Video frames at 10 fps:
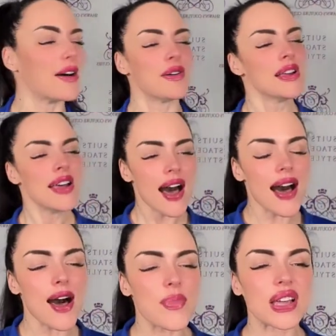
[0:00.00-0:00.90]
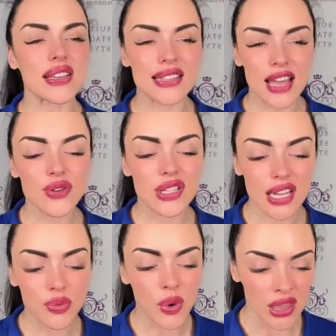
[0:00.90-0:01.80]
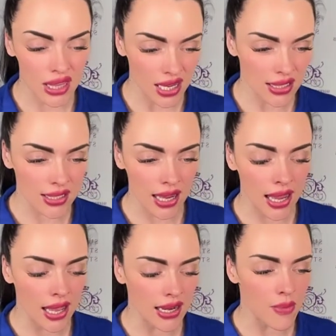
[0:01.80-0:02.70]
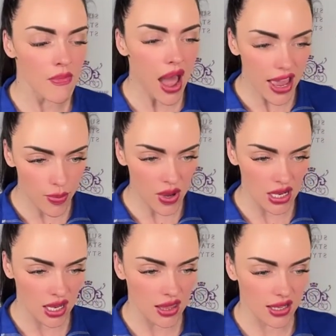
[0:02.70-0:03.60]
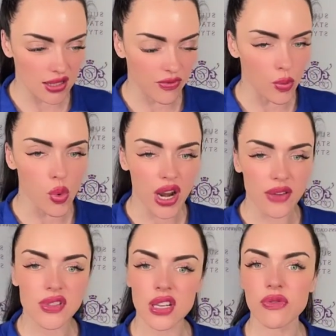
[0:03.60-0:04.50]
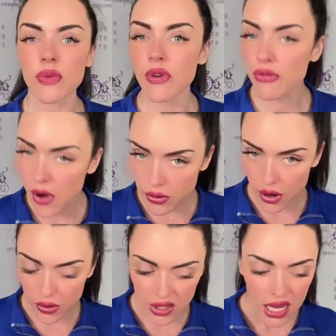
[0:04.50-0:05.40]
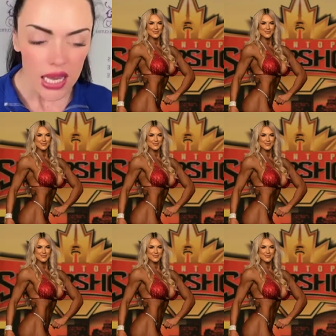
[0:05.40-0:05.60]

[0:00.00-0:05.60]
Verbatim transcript: so, uh, but Cassandra did win this, and in my opinion, this, from what I've seen from the photos,